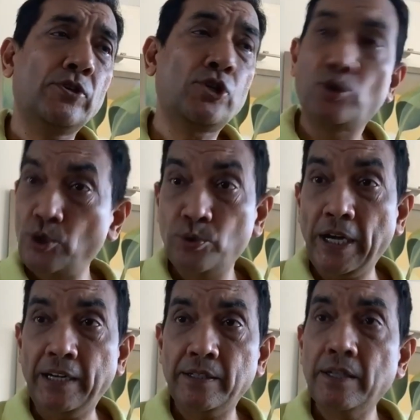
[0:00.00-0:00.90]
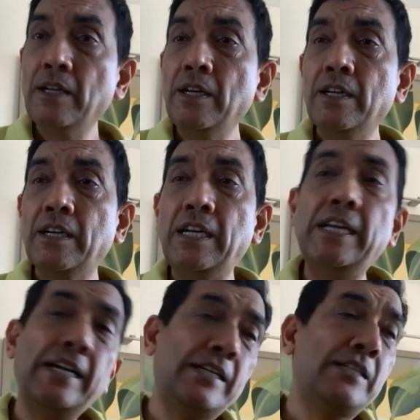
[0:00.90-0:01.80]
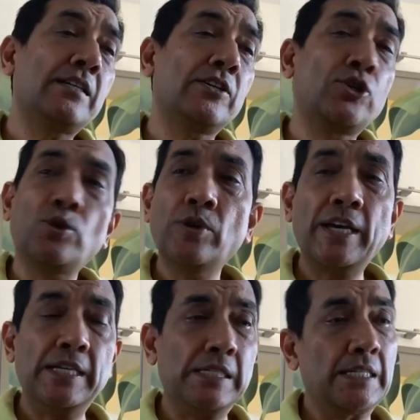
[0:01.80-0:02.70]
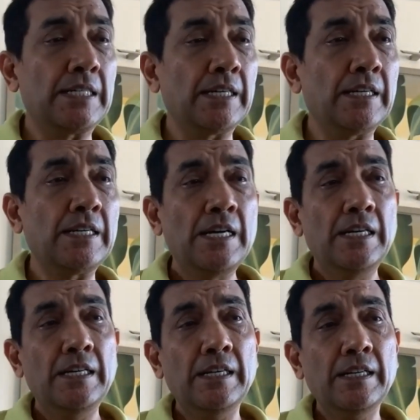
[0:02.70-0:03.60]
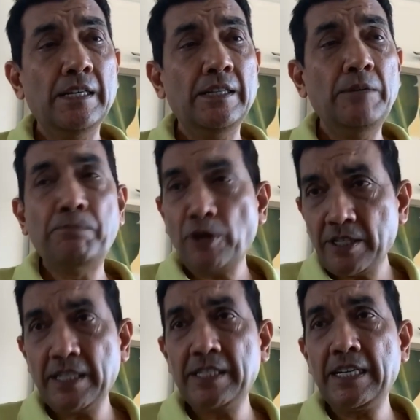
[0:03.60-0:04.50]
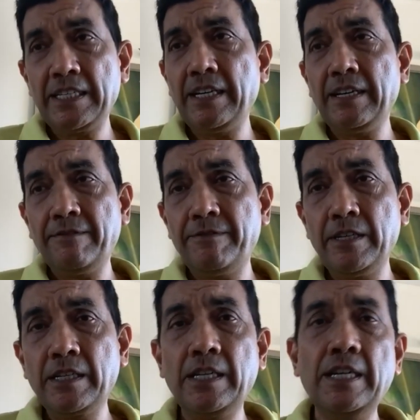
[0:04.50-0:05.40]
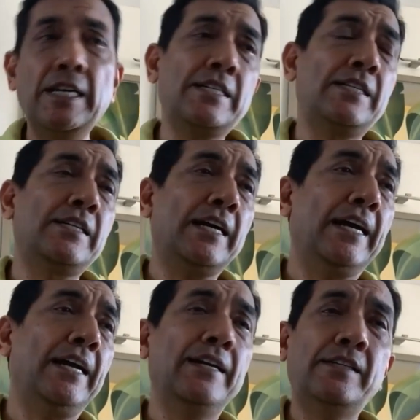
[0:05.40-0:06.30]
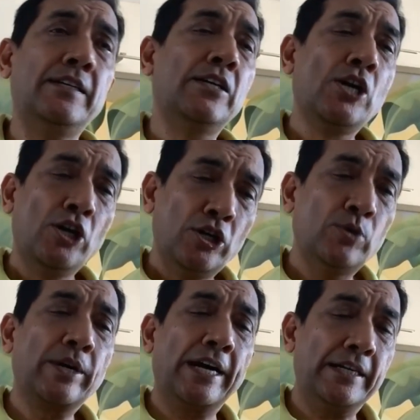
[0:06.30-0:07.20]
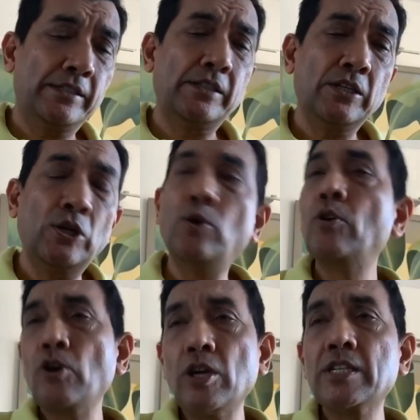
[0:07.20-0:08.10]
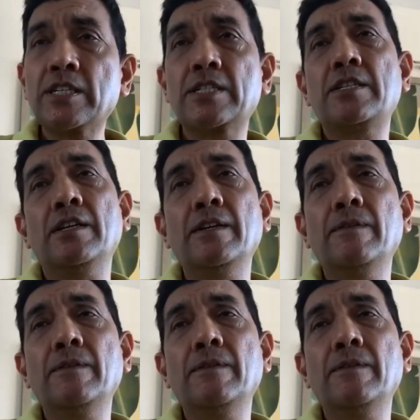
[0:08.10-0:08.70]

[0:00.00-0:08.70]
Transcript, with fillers: should do that, create, uh, showcase uh, uh, the process that they have created and look at low cost.